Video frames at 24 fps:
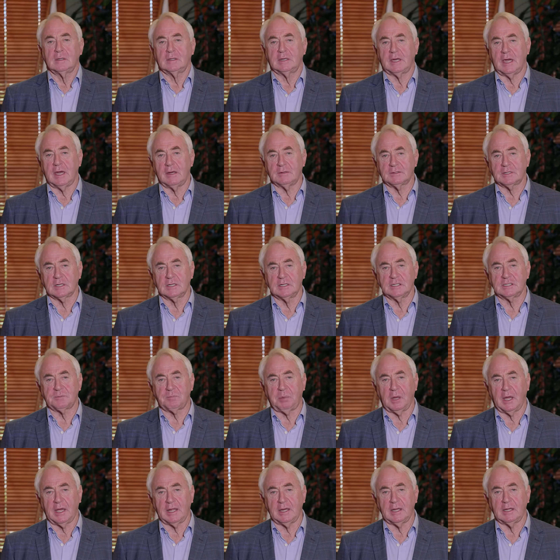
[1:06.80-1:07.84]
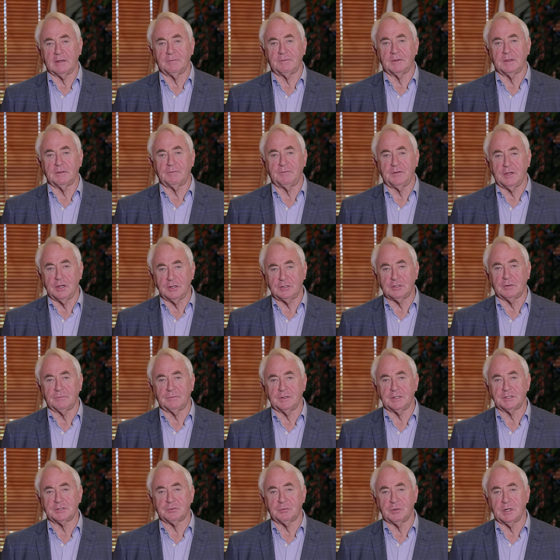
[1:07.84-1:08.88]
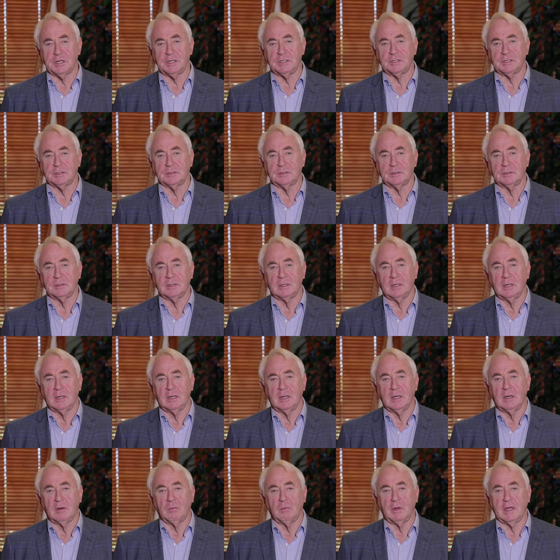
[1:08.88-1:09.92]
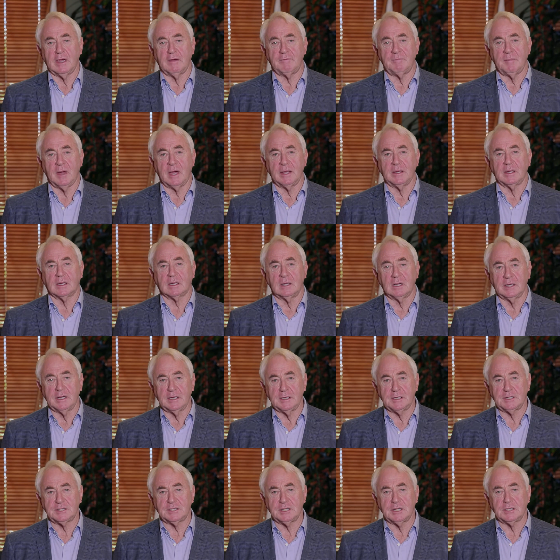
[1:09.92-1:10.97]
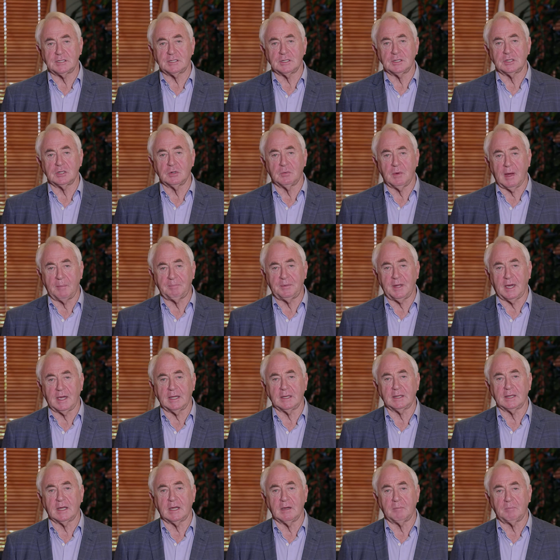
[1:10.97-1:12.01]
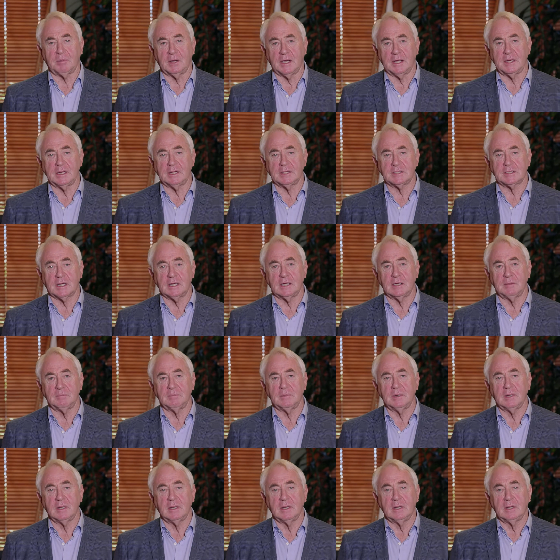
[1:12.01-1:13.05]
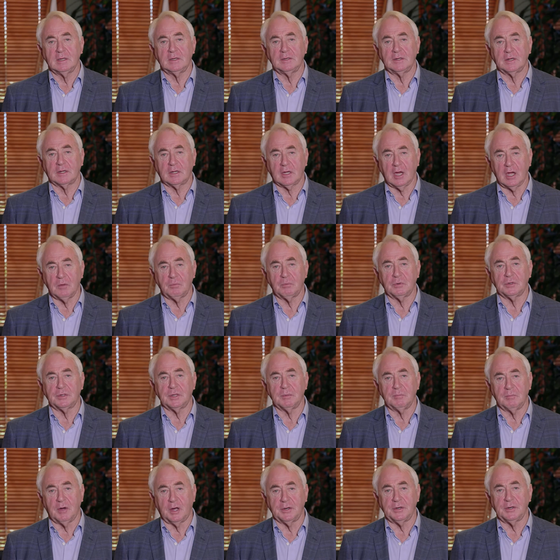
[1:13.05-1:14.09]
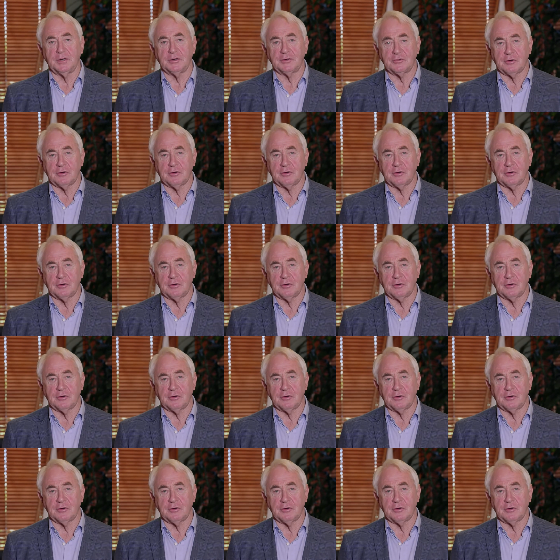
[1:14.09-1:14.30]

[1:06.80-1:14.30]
Council is planning for the future of this region. We have made a clear decision to update our planning scheme to cope with the modern